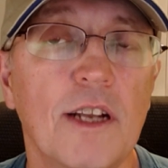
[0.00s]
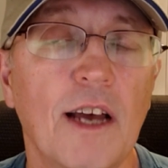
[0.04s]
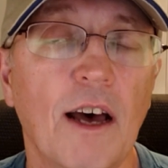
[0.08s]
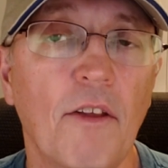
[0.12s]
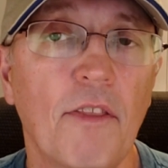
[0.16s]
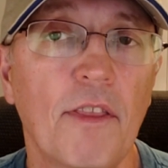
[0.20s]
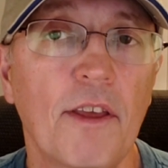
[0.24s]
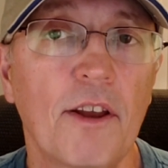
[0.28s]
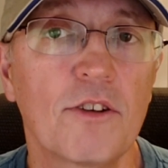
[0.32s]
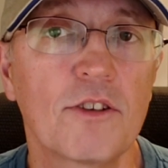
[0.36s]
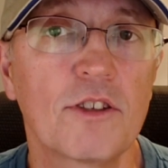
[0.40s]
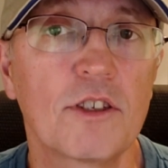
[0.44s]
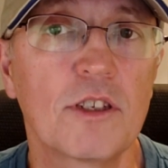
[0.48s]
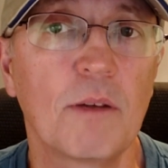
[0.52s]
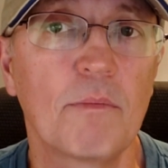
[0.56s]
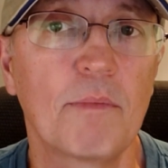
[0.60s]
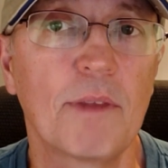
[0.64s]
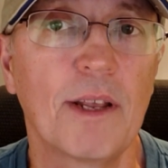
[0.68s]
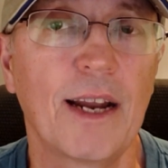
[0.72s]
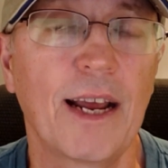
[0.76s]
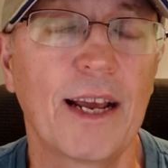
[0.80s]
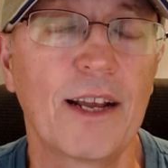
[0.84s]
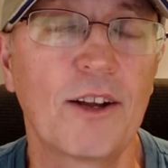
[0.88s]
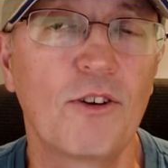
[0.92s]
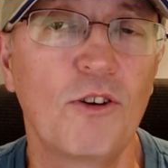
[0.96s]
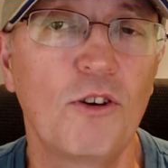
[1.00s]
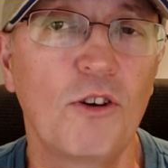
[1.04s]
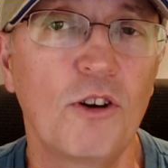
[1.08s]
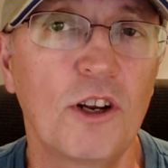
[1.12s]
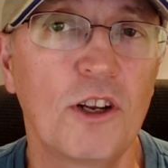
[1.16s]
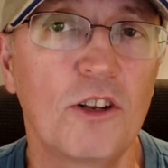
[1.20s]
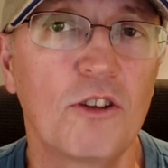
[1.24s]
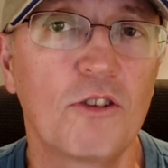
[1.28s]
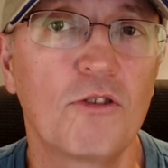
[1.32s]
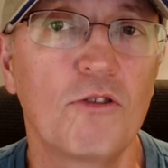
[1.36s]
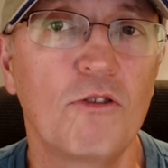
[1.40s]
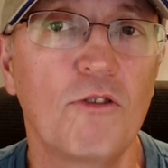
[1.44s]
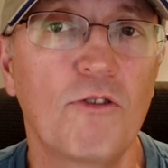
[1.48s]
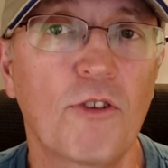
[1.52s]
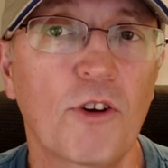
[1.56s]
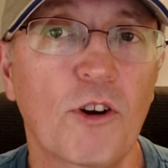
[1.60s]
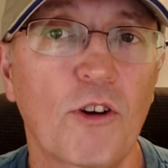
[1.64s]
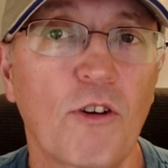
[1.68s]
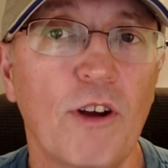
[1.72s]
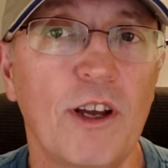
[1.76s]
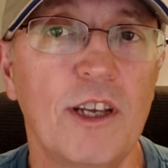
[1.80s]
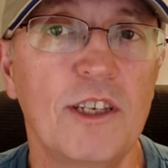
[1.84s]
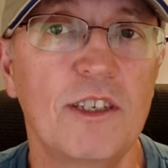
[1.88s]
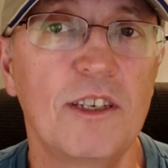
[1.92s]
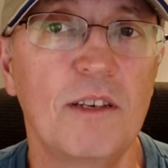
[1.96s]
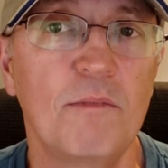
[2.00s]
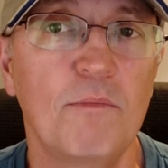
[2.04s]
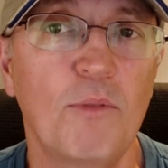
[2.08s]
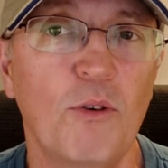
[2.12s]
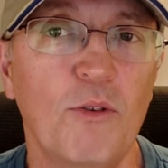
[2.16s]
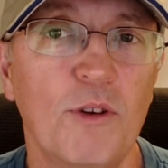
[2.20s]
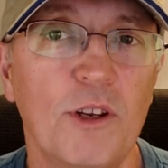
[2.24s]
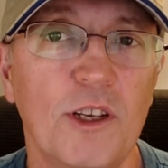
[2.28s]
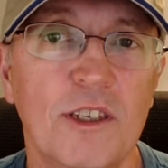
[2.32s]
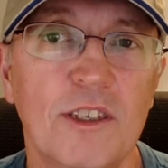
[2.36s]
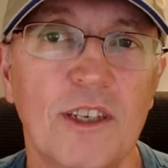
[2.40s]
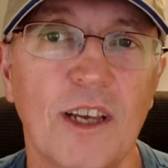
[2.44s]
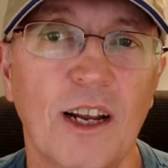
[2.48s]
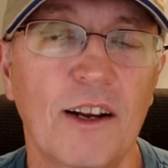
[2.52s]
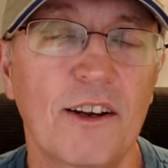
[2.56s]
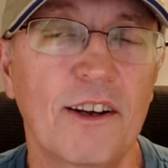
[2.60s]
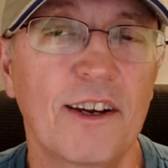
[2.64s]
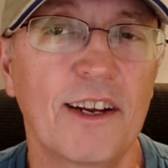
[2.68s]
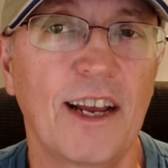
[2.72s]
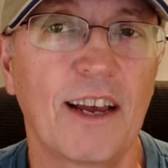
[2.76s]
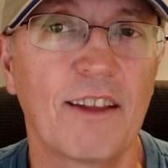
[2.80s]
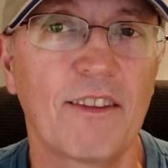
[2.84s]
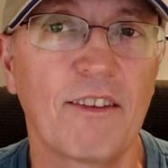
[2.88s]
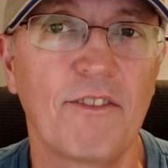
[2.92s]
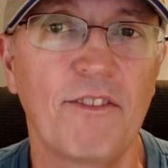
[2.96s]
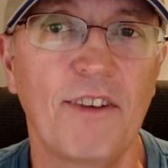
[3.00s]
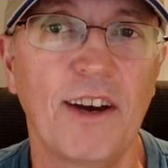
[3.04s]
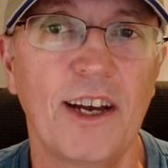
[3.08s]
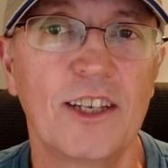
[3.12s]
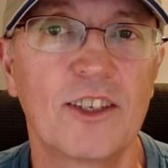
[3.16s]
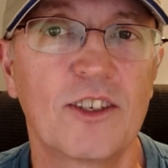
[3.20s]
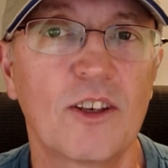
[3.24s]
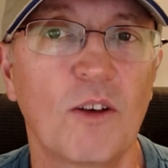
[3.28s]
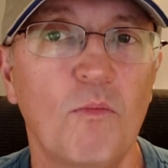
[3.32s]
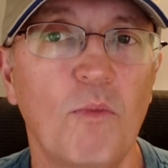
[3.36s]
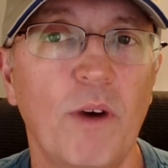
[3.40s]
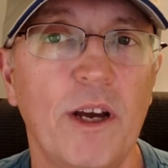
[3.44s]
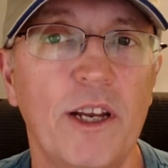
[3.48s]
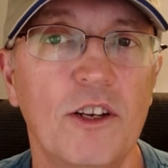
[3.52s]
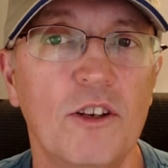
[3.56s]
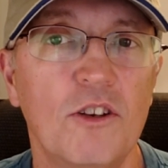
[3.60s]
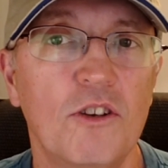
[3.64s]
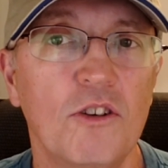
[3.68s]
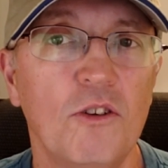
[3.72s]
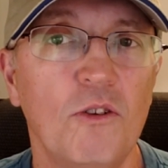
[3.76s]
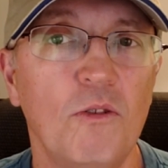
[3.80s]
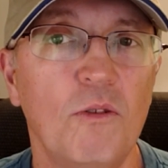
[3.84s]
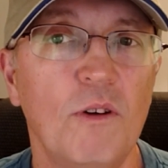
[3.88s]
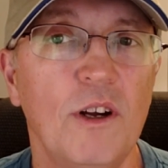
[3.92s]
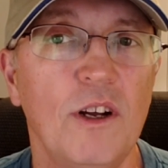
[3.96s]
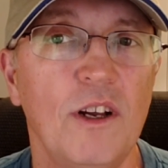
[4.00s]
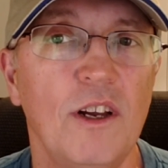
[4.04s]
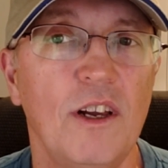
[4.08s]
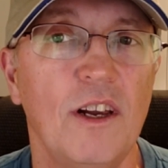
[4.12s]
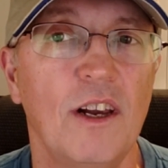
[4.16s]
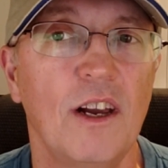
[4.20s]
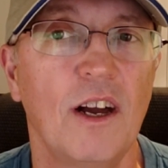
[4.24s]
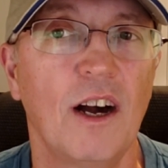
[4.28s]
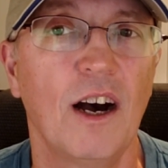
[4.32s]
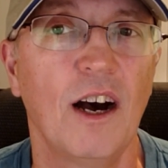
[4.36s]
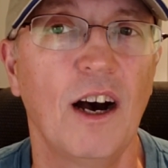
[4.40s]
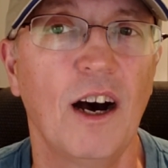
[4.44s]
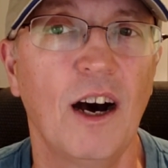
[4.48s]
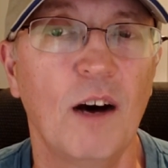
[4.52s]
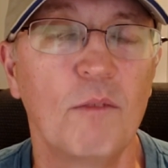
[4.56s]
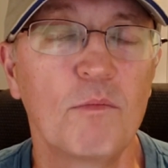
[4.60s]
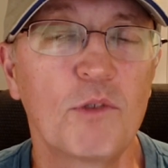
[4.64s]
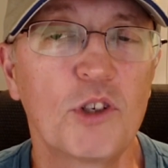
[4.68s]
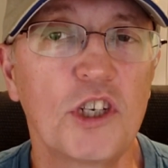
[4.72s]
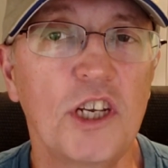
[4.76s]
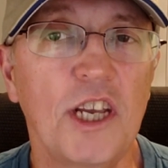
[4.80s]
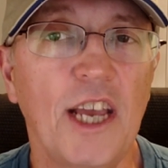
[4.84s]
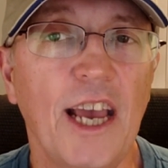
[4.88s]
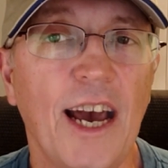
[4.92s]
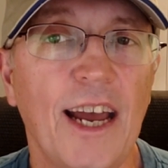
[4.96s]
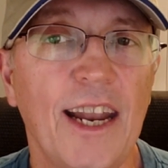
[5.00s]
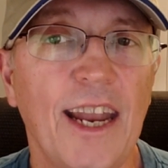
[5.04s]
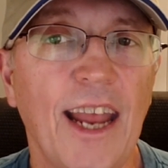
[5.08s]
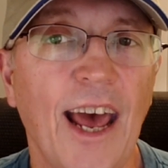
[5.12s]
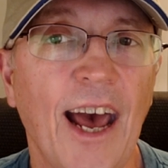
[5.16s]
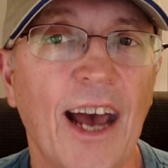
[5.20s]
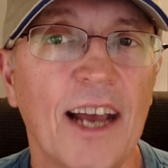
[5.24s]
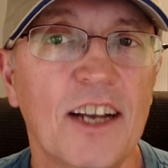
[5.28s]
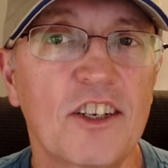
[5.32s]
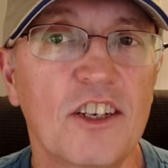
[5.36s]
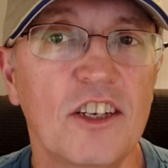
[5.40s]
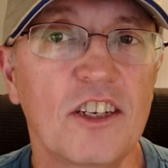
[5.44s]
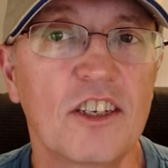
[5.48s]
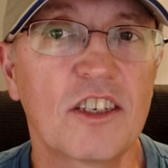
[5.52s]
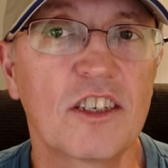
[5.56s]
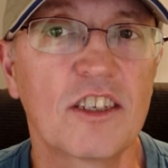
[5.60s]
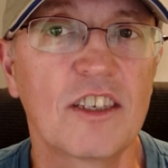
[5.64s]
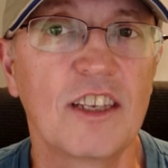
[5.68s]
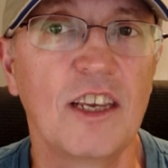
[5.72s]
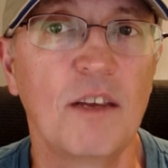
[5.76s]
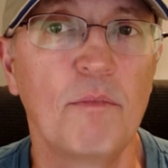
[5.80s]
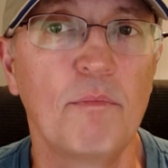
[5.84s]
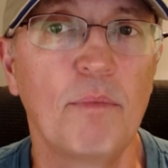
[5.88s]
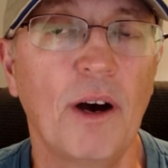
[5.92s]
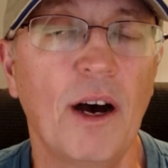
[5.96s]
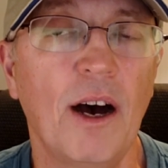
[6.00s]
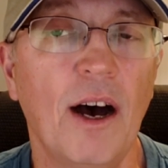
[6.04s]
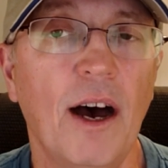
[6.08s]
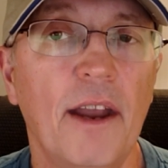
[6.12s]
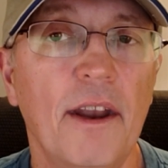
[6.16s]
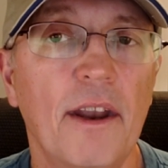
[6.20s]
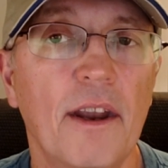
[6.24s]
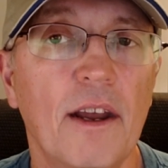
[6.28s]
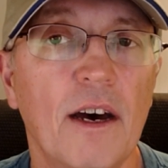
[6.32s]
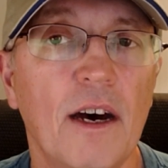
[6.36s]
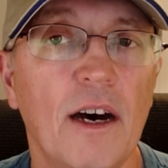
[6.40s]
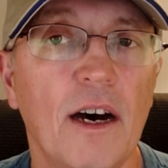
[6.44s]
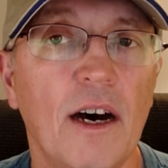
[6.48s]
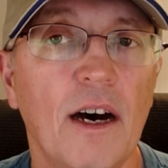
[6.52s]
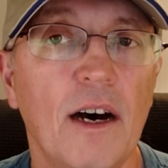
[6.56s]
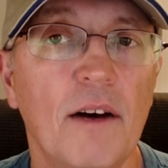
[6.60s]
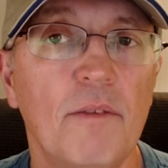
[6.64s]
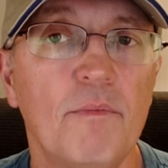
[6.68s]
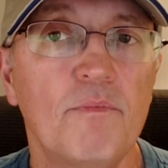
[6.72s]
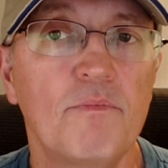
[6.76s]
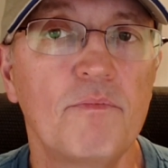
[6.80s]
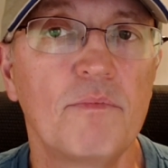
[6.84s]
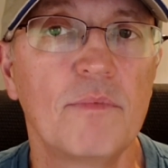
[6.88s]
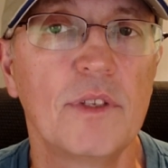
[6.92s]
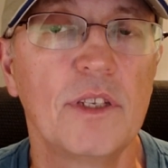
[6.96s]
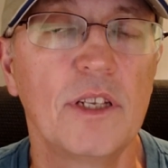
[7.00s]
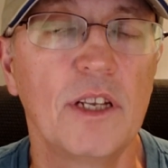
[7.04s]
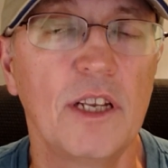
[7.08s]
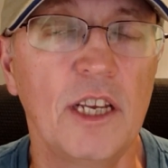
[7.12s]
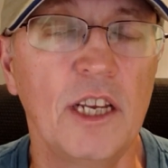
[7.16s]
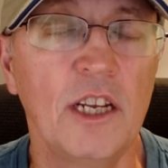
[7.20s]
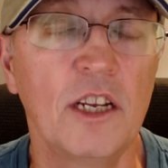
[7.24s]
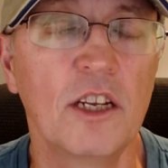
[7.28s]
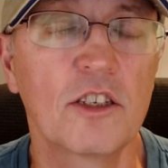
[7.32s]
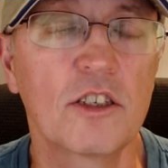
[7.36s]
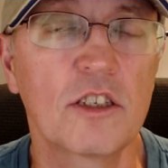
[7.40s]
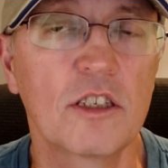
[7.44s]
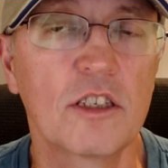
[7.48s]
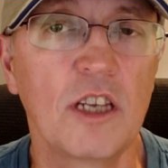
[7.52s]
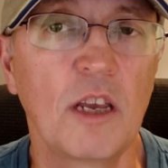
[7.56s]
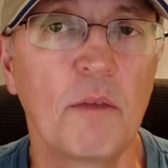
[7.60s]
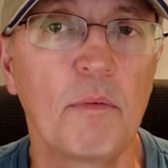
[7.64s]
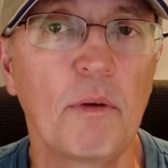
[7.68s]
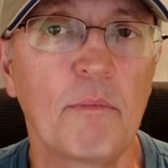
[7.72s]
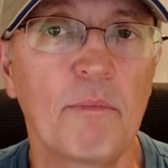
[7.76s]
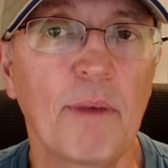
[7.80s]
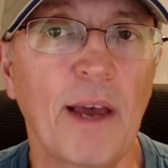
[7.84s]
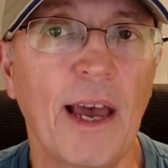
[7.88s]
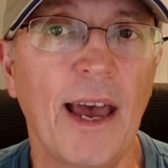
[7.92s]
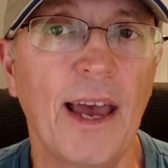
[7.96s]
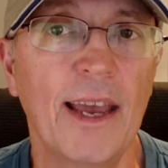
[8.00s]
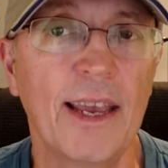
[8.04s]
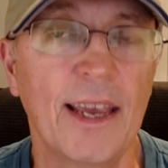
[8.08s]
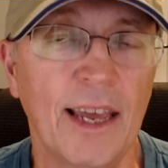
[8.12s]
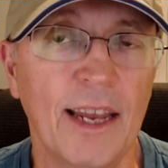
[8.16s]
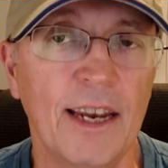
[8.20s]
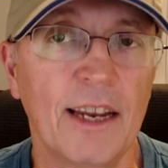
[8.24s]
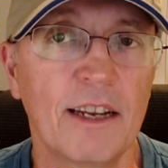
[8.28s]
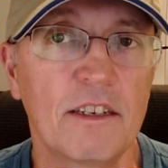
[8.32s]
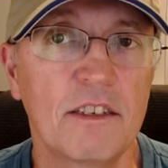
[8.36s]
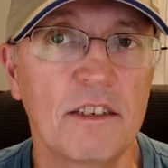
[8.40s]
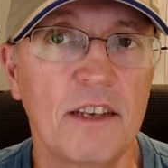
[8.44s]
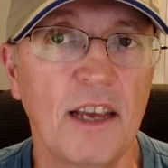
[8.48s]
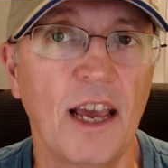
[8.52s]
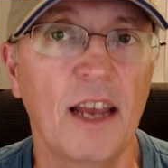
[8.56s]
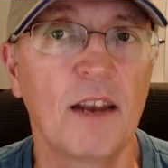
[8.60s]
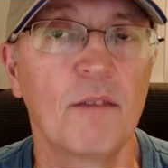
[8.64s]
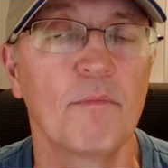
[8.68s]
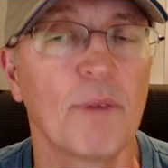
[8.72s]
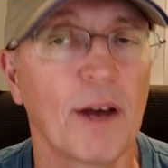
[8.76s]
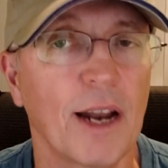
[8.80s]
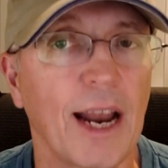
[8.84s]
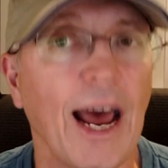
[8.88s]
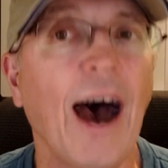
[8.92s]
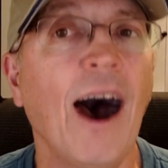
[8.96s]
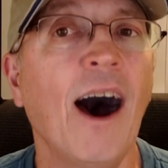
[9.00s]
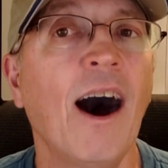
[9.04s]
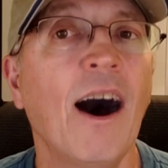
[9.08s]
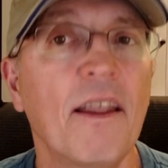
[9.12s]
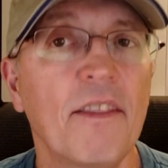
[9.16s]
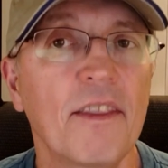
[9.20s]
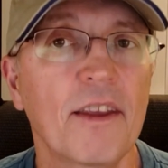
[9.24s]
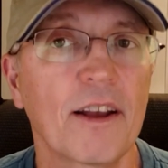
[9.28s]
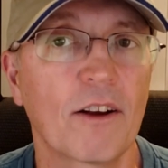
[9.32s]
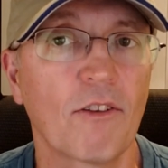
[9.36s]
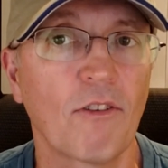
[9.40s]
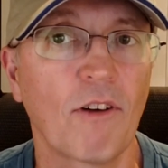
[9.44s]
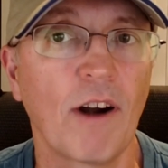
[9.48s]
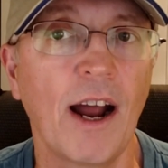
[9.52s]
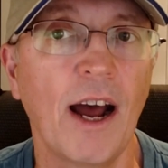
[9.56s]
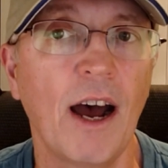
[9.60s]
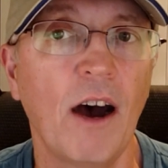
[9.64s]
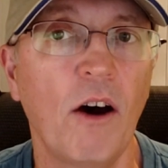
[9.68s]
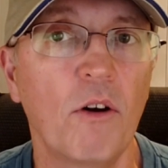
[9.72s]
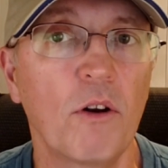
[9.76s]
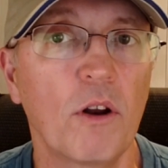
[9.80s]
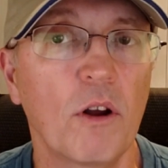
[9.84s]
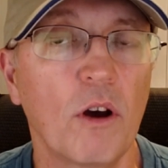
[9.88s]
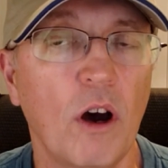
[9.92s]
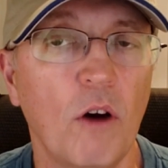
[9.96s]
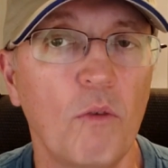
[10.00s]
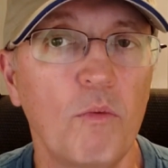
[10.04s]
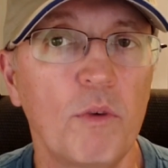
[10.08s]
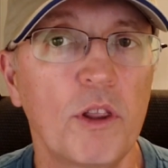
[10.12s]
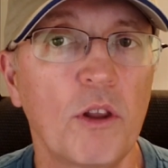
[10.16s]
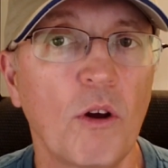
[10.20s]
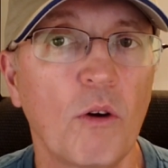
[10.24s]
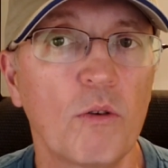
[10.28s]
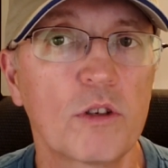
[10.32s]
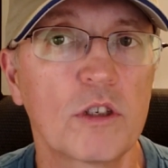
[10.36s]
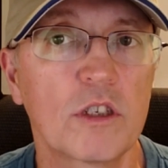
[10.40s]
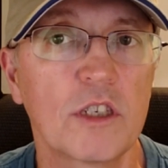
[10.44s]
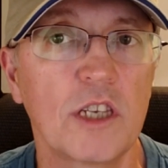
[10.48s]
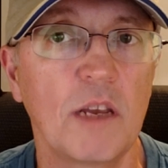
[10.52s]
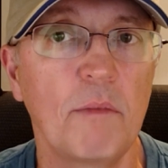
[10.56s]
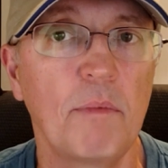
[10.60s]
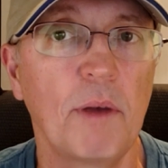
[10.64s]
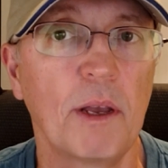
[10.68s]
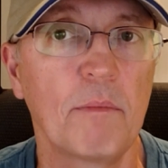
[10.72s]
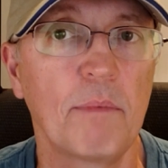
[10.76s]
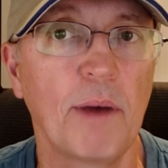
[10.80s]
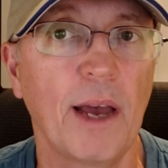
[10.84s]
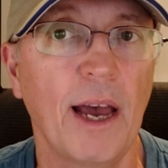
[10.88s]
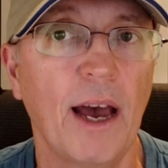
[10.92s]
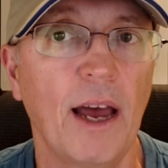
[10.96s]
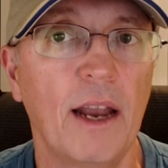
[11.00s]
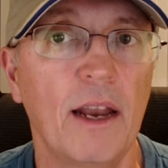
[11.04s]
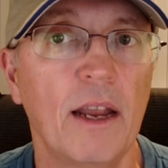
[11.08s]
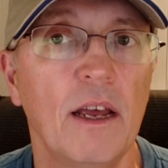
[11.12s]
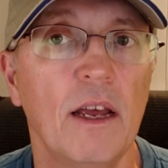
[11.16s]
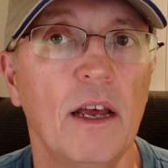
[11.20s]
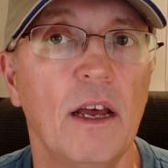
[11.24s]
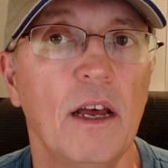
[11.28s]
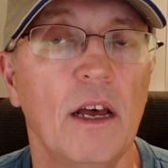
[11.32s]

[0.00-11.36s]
Now, there's something I couldn't do for Crazy Boonies that I'm going to have to find some way to do. She had to actually sleep in the sleeping bag in a tent, but on the ground with no sleeping pad.